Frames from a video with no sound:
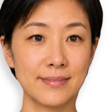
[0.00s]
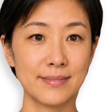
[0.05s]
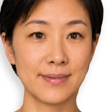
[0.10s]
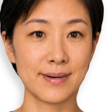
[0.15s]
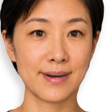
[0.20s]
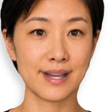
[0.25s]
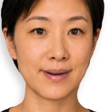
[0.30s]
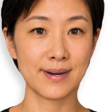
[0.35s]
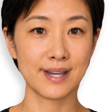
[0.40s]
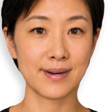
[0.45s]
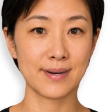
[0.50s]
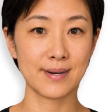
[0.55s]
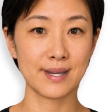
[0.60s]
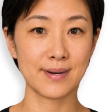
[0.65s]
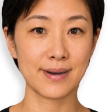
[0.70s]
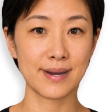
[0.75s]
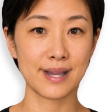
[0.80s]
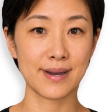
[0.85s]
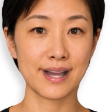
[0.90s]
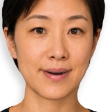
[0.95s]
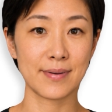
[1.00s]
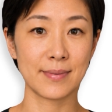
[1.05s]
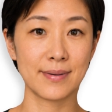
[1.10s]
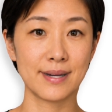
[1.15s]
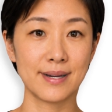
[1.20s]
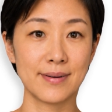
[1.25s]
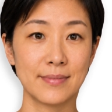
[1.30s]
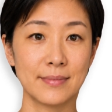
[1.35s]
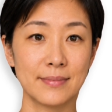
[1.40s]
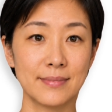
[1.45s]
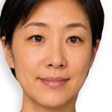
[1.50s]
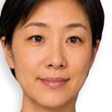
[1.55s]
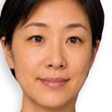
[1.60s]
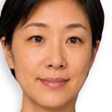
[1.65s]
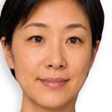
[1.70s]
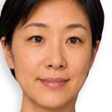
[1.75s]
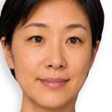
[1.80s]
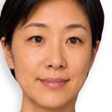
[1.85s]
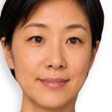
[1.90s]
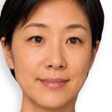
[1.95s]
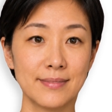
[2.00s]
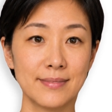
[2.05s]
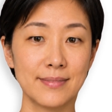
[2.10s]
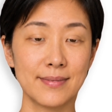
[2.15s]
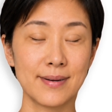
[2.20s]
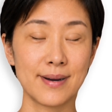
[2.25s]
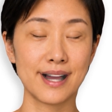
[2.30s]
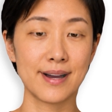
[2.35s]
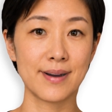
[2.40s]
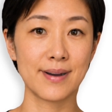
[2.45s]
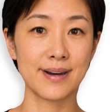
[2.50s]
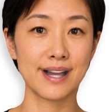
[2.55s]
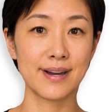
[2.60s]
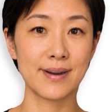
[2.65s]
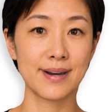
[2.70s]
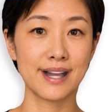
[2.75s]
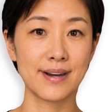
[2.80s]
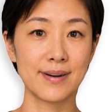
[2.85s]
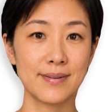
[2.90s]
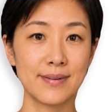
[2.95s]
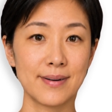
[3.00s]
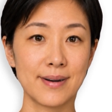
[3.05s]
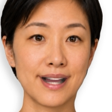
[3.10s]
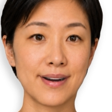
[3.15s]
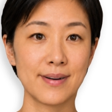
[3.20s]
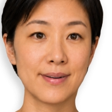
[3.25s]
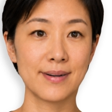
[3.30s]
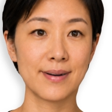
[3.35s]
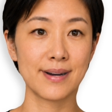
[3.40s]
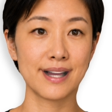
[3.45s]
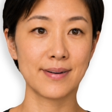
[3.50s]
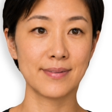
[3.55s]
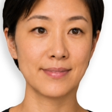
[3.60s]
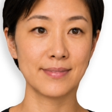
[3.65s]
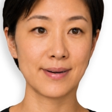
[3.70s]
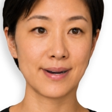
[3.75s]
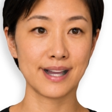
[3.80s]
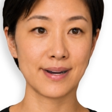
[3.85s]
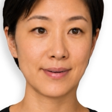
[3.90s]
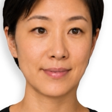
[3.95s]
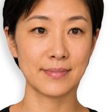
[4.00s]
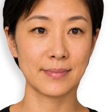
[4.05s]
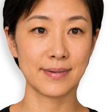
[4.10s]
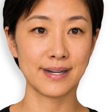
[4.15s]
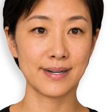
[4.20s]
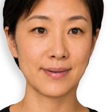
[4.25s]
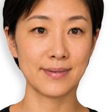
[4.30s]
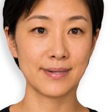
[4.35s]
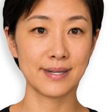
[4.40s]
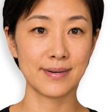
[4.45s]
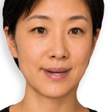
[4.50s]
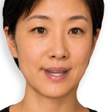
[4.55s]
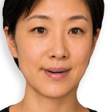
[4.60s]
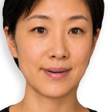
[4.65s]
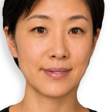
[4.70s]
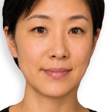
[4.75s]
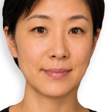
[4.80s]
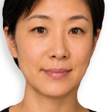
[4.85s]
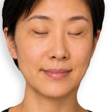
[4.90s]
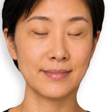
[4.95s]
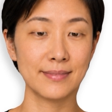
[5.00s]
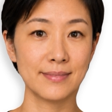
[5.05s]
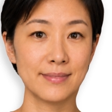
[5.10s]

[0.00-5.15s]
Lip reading: Then you close the laptop. 10 cases or 300, it simply works through them.